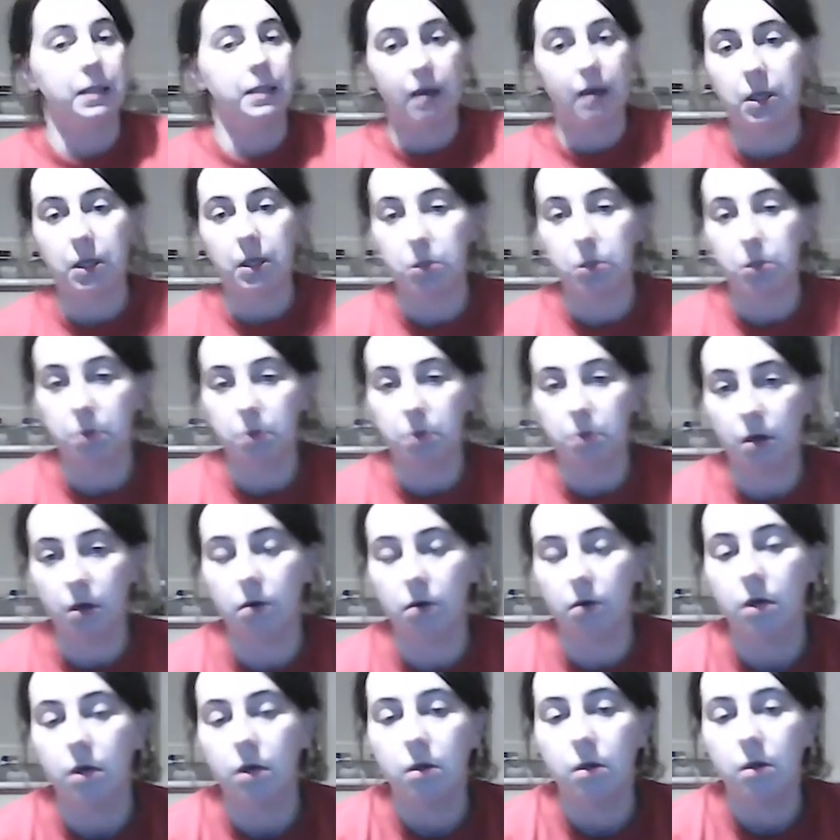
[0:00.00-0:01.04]
as you know,
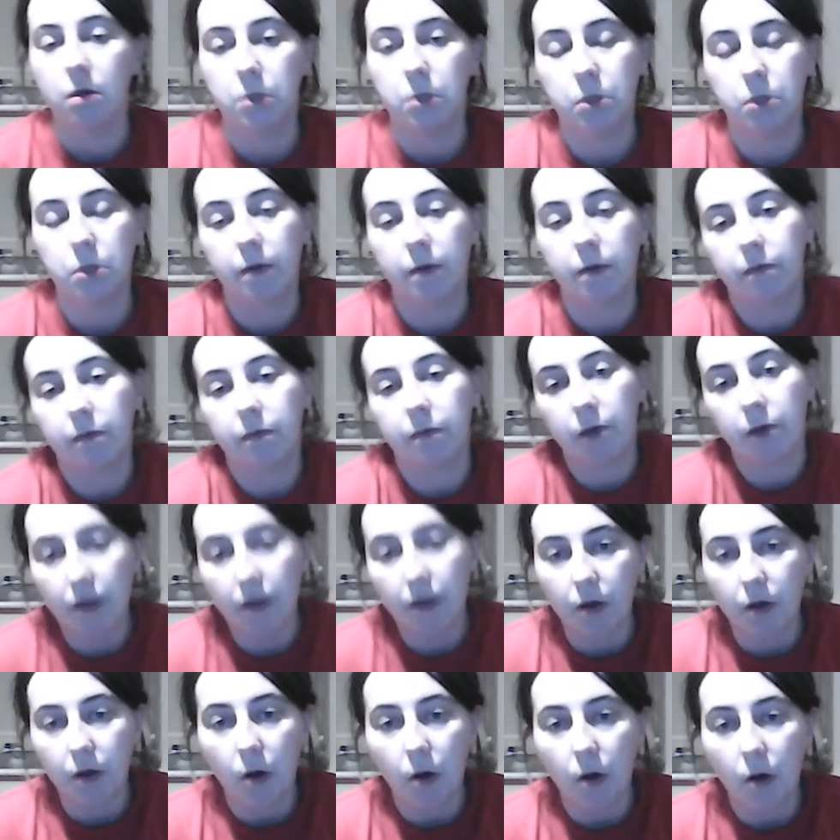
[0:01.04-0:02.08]
throughout the
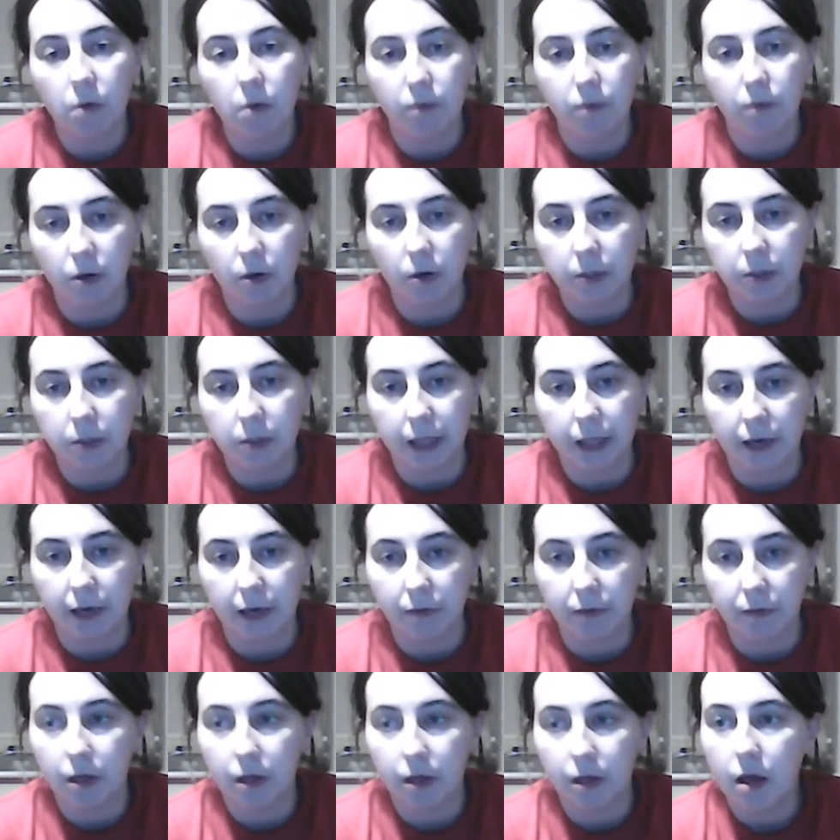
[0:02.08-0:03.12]
whole of lockdown,
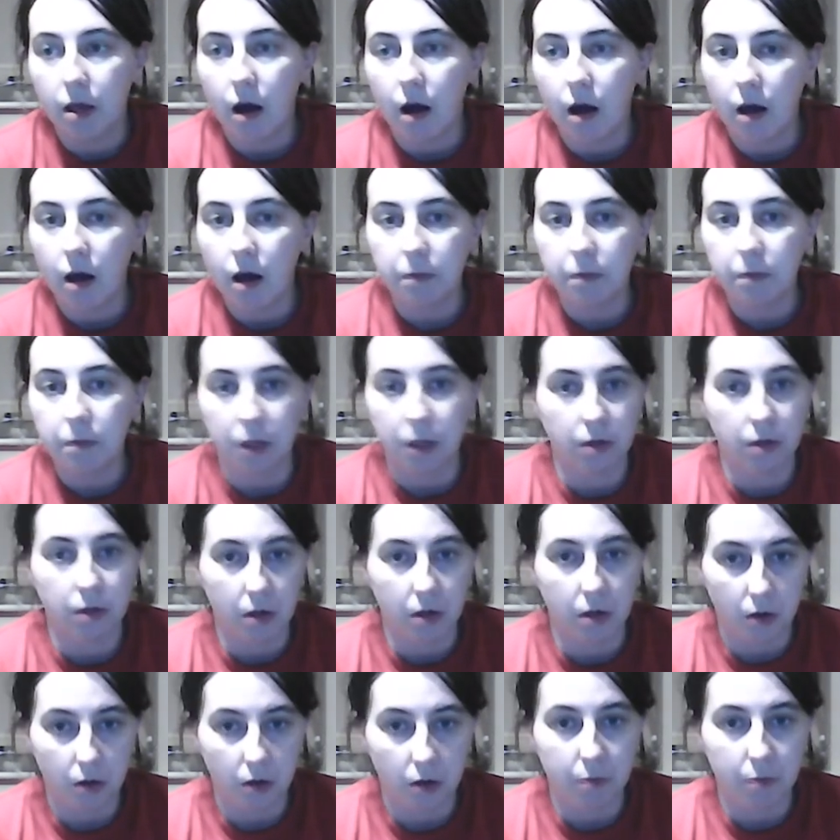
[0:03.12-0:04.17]
I've done a
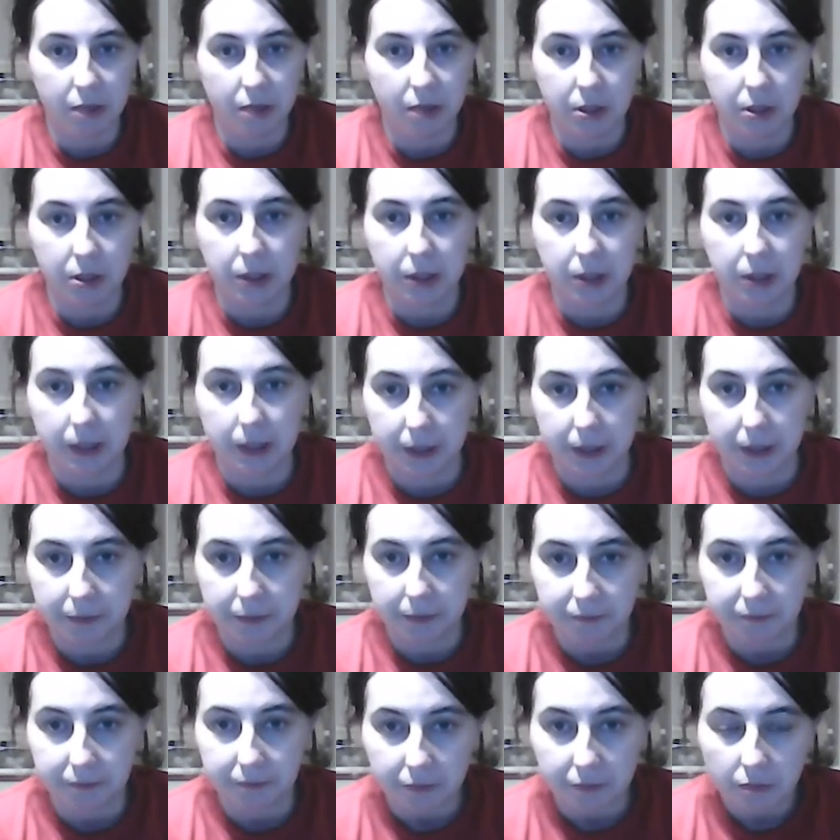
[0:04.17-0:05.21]
lot of purchases
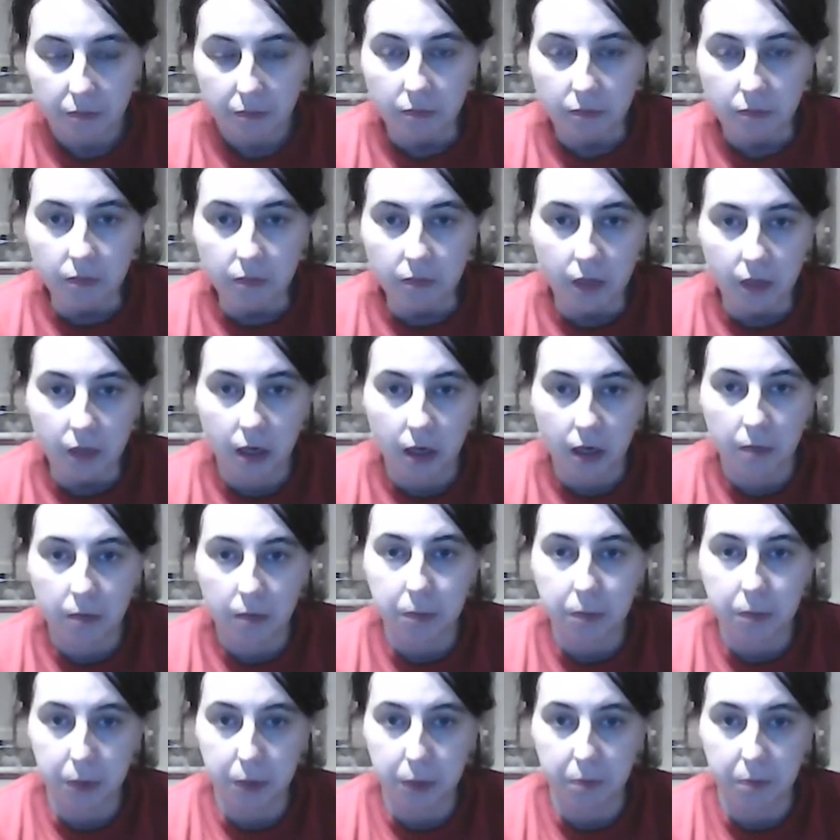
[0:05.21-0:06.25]

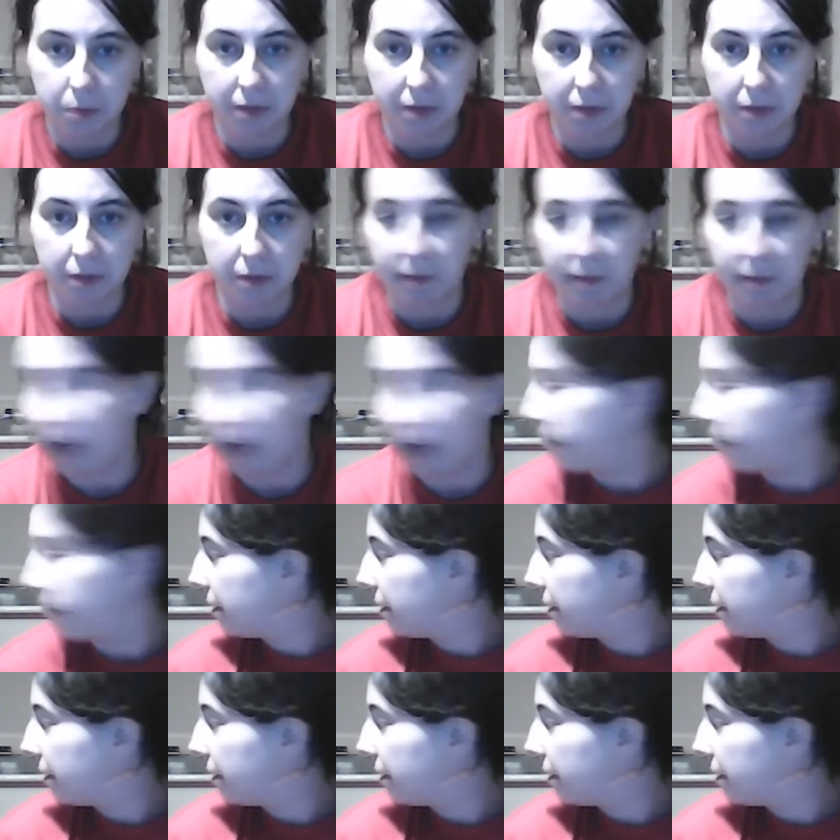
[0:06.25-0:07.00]
through Build-A-Bear,